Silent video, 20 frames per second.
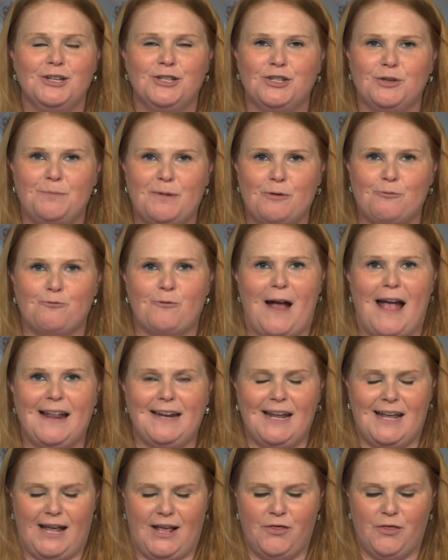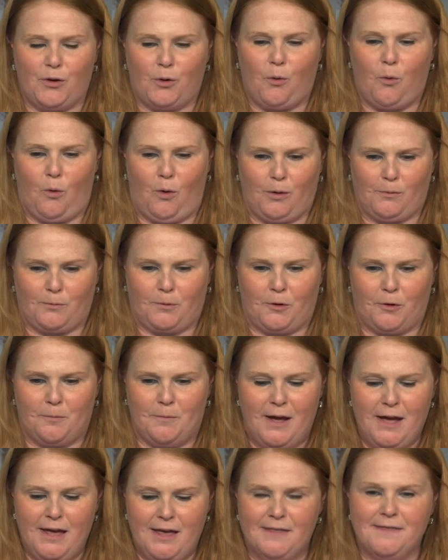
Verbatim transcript: to be read in the courtroom.